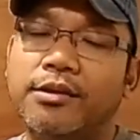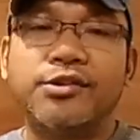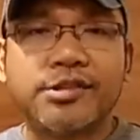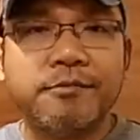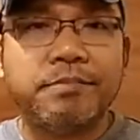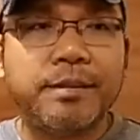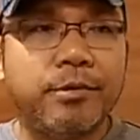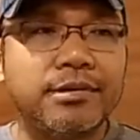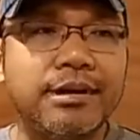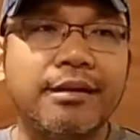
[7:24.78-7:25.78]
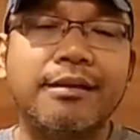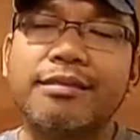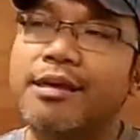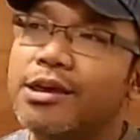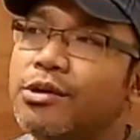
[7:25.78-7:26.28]
To some people it's like,
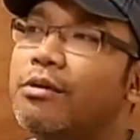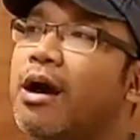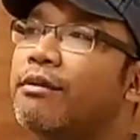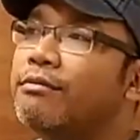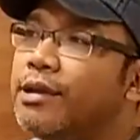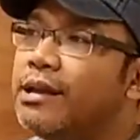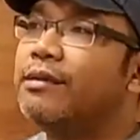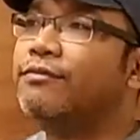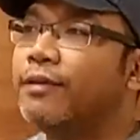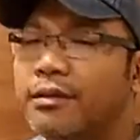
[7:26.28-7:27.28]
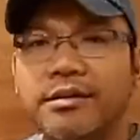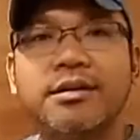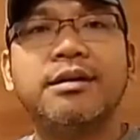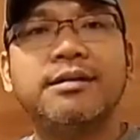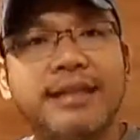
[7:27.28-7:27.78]
thank you, I really felt
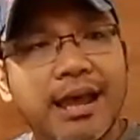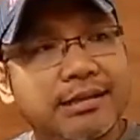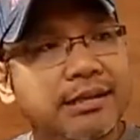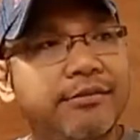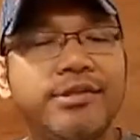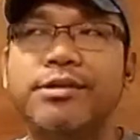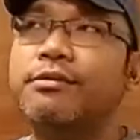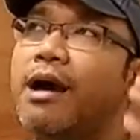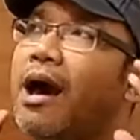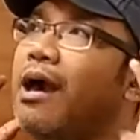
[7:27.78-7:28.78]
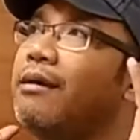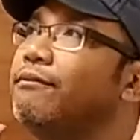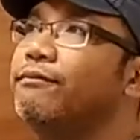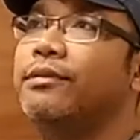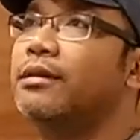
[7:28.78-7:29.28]
good dancing with you,
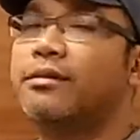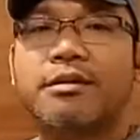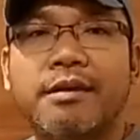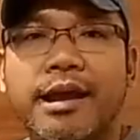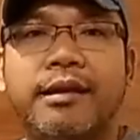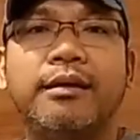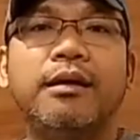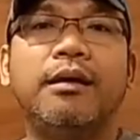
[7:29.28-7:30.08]
I felt great.